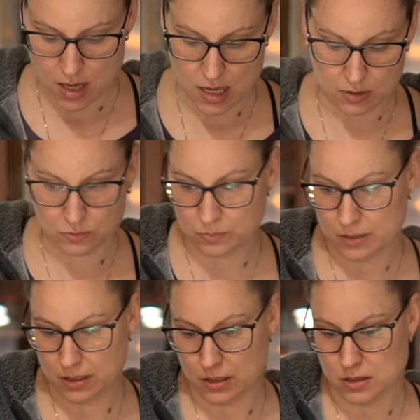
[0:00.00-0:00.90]
it would
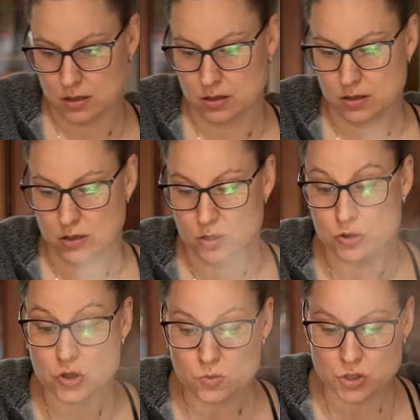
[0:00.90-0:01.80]
be
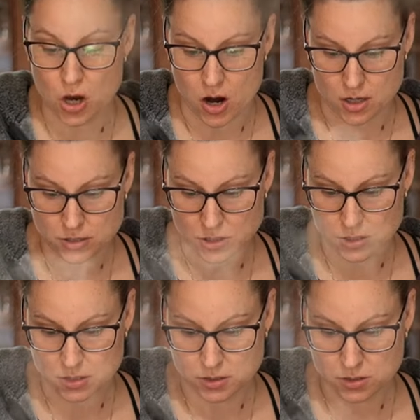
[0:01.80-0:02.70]
2 jars,